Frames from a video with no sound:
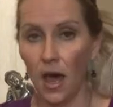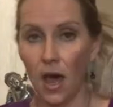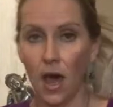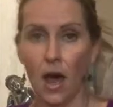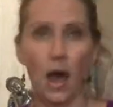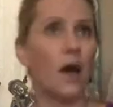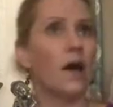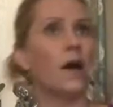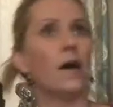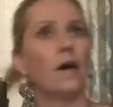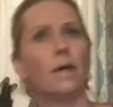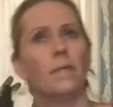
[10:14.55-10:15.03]

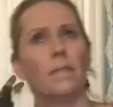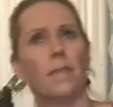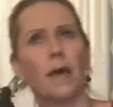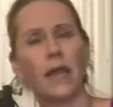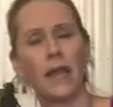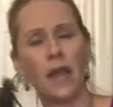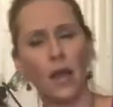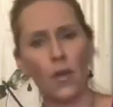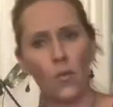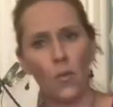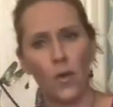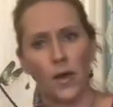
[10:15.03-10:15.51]

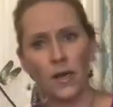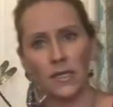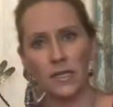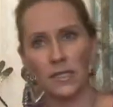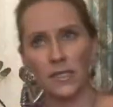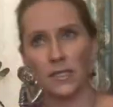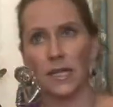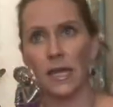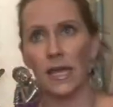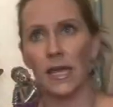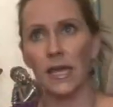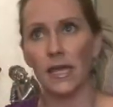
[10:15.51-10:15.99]
And I want to
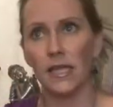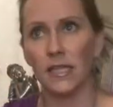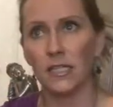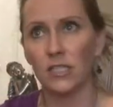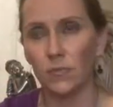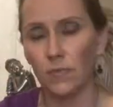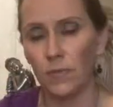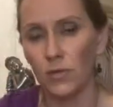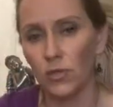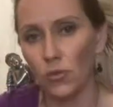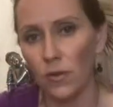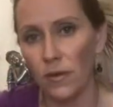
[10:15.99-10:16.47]
say it's
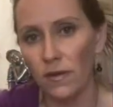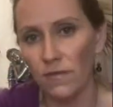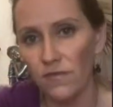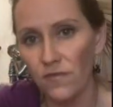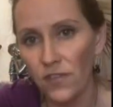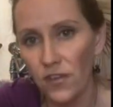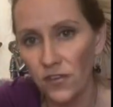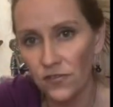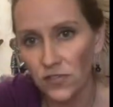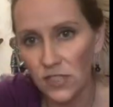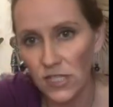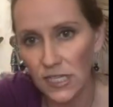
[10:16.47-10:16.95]
between
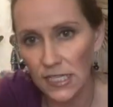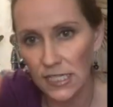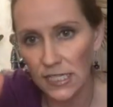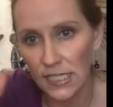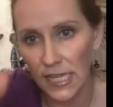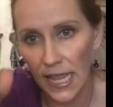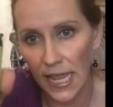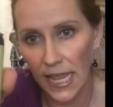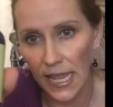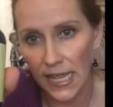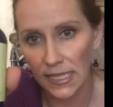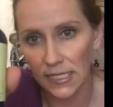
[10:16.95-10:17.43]
$15
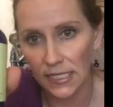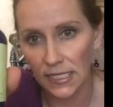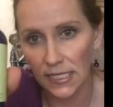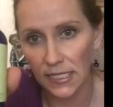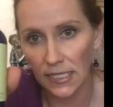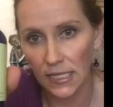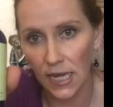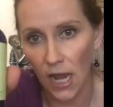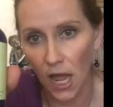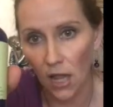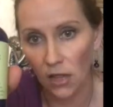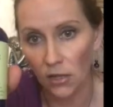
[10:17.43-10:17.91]
to
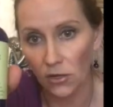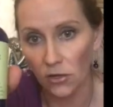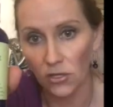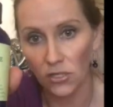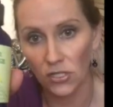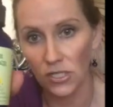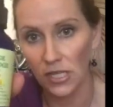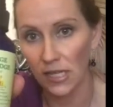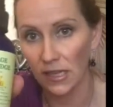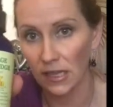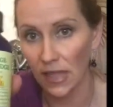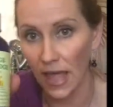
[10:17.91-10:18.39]

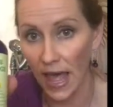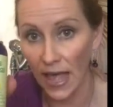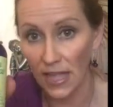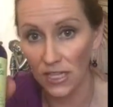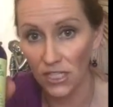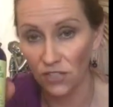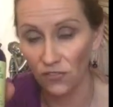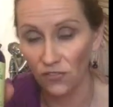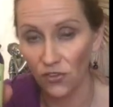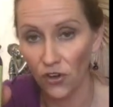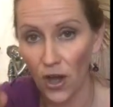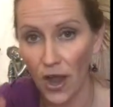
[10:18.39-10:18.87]
$18. It
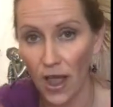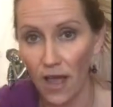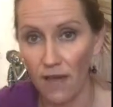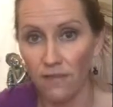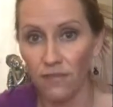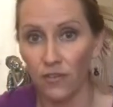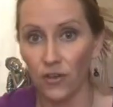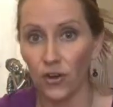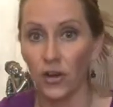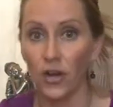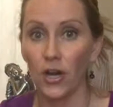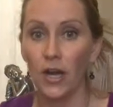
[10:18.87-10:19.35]
lasts
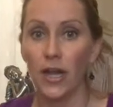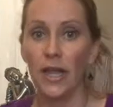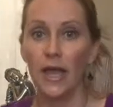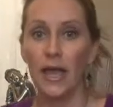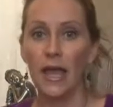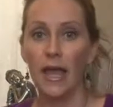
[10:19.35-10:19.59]
forever.